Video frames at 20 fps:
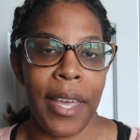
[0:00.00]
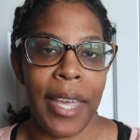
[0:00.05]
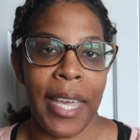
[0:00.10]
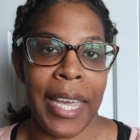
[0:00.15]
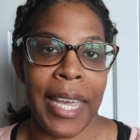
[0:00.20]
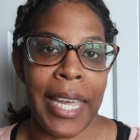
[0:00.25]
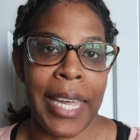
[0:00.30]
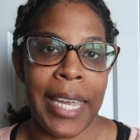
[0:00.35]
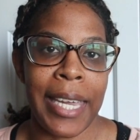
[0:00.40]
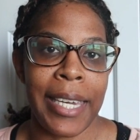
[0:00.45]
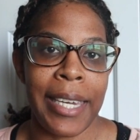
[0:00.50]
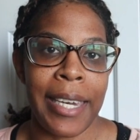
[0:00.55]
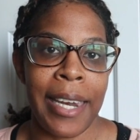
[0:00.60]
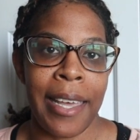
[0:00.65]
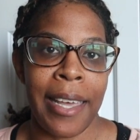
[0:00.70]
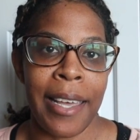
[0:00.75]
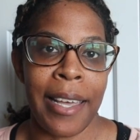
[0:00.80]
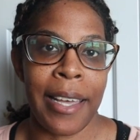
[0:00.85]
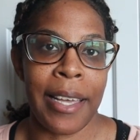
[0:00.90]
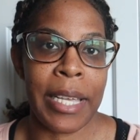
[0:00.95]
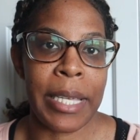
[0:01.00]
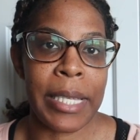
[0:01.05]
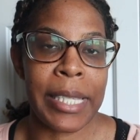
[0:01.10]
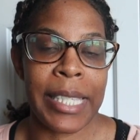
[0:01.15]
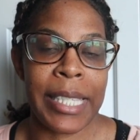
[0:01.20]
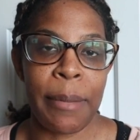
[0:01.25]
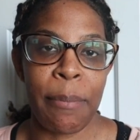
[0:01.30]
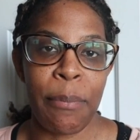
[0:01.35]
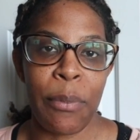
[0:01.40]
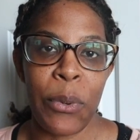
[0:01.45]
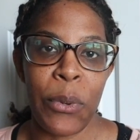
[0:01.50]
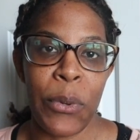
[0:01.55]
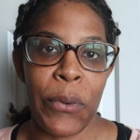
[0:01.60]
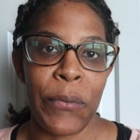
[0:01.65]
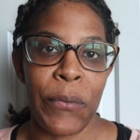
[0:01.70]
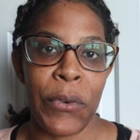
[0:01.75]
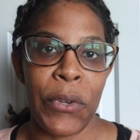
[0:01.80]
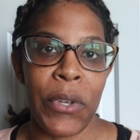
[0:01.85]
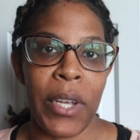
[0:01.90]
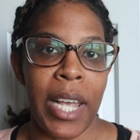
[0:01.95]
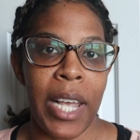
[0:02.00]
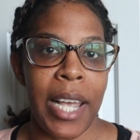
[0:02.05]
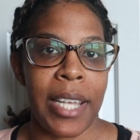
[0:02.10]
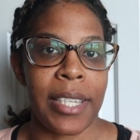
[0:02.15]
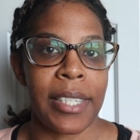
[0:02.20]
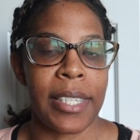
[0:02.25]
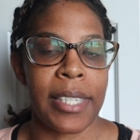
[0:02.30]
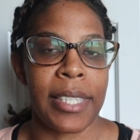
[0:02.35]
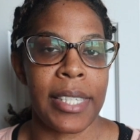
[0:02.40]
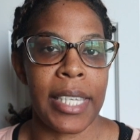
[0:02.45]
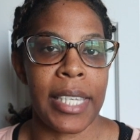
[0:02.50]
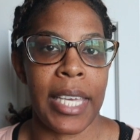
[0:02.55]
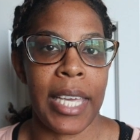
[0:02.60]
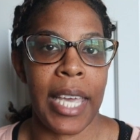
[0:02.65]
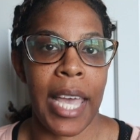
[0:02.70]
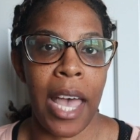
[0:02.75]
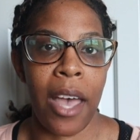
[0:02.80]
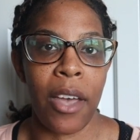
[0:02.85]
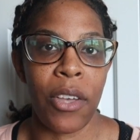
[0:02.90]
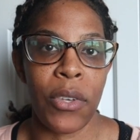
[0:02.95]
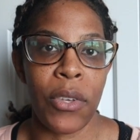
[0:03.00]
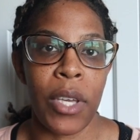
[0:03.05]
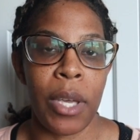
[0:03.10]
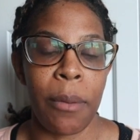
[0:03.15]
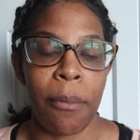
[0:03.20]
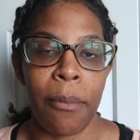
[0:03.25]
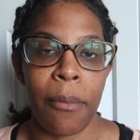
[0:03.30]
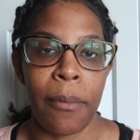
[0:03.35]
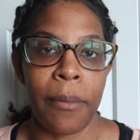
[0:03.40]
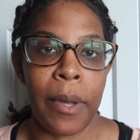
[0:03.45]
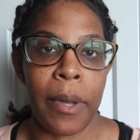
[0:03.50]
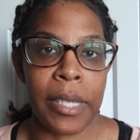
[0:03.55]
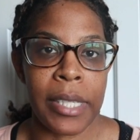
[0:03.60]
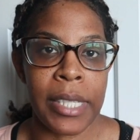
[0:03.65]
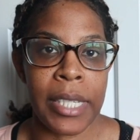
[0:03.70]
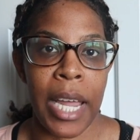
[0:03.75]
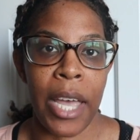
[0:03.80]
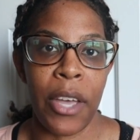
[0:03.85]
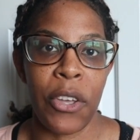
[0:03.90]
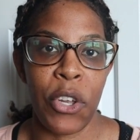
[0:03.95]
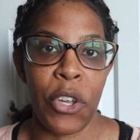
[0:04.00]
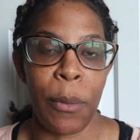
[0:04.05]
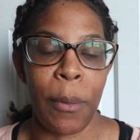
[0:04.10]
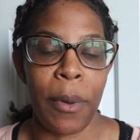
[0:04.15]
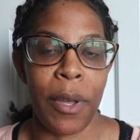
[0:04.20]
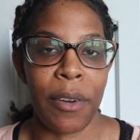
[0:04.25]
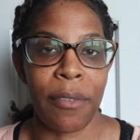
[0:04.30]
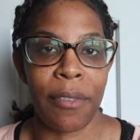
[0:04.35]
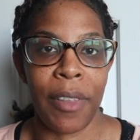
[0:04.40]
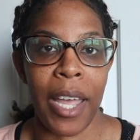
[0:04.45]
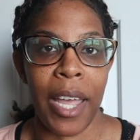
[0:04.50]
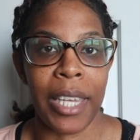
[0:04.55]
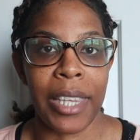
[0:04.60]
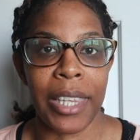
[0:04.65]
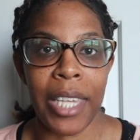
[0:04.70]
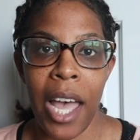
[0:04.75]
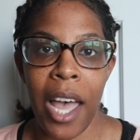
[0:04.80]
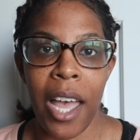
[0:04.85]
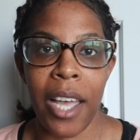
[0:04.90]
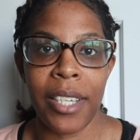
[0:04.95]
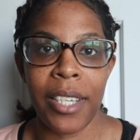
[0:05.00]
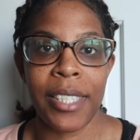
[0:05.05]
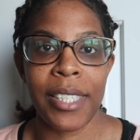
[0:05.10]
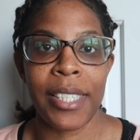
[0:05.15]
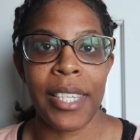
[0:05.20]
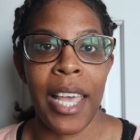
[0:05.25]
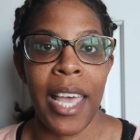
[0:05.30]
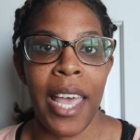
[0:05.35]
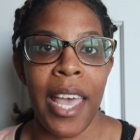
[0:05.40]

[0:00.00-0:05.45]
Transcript: and simple for you guys to see how you can style your butterfly locks.